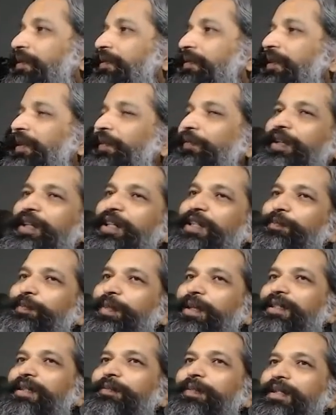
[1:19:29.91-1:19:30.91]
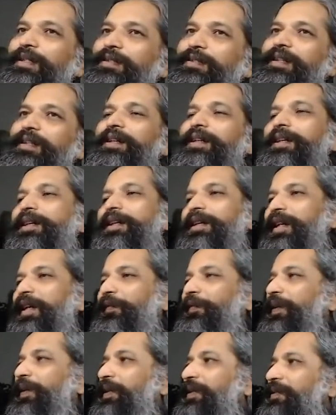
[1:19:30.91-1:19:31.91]
If it is pessimistic, if
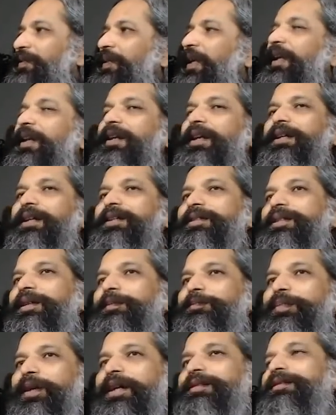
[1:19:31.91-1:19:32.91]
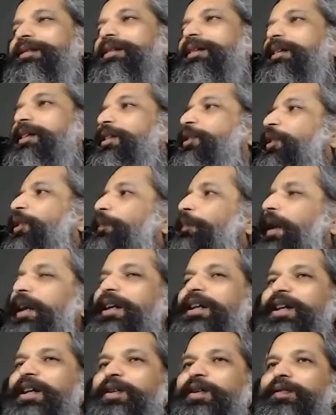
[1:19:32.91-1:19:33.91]
it is dull, it is depressed, your mind
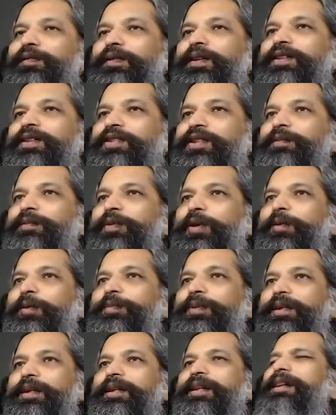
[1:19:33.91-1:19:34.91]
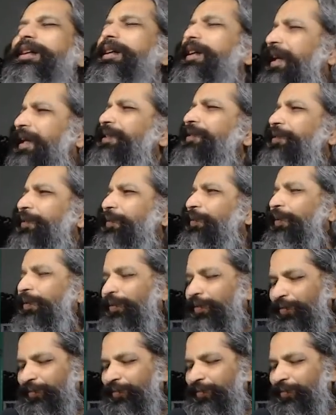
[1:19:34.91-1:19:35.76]
cannot function properly, and so on.